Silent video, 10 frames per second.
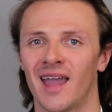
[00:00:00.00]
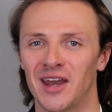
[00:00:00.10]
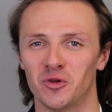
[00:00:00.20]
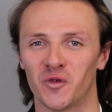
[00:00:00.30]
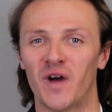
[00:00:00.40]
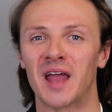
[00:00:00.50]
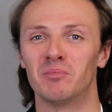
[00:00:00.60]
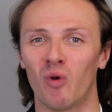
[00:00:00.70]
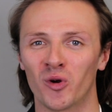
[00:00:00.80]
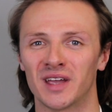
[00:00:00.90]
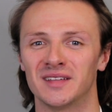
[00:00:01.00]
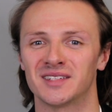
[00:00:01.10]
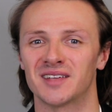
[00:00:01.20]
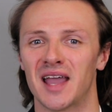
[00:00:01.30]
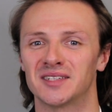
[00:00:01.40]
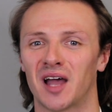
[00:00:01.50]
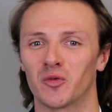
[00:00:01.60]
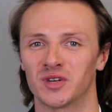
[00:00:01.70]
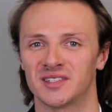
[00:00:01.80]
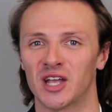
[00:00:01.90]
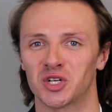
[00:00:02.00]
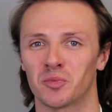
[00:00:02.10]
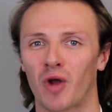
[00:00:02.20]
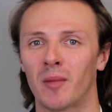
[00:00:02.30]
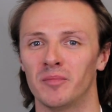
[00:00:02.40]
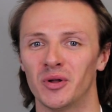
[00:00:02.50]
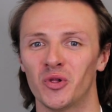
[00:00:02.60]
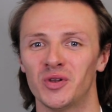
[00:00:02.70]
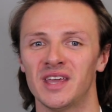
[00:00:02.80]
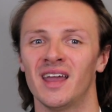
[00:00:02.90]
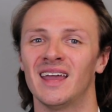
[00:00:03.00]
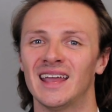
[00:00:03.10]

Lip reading: and you'll find more insights on recession probability